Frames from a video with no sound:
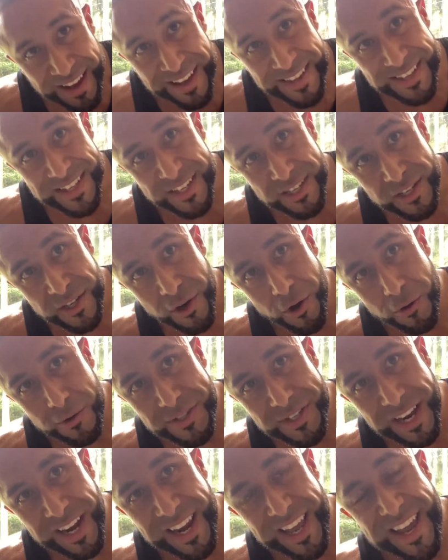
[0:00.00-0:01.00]
this is
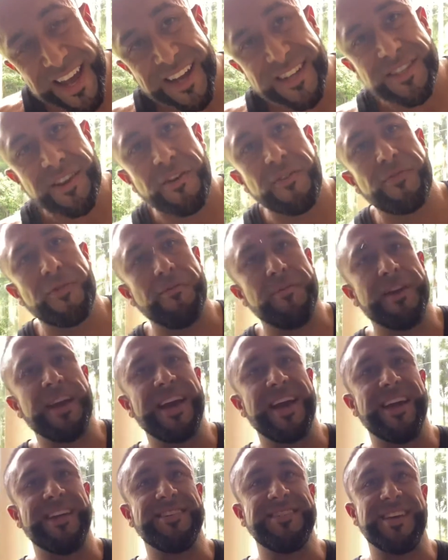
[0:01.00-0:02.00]
Coach Elias from
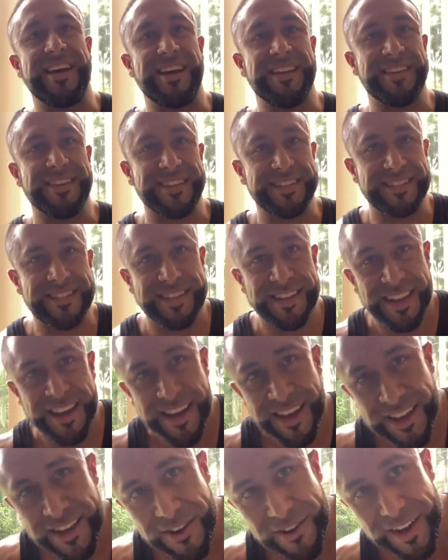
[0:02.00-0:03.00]
Enhanced Athletes.
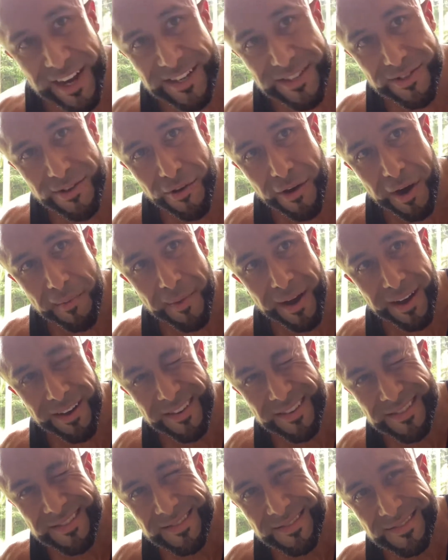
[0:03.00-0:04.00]
You guys know I'm
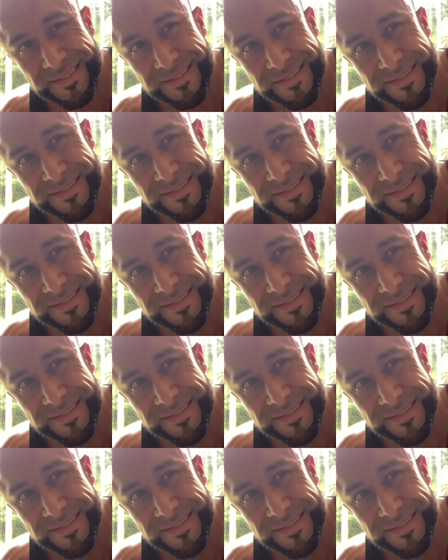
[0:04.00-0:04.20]
out.